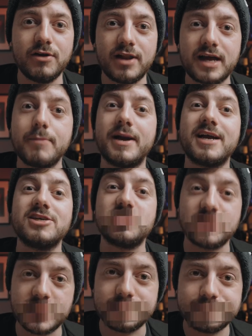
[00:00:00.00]
look like a bag of
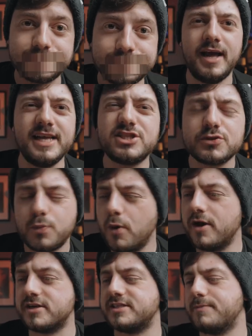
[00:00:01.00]
it just
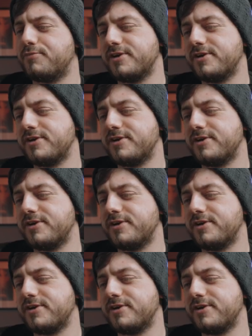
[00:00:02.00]
works. It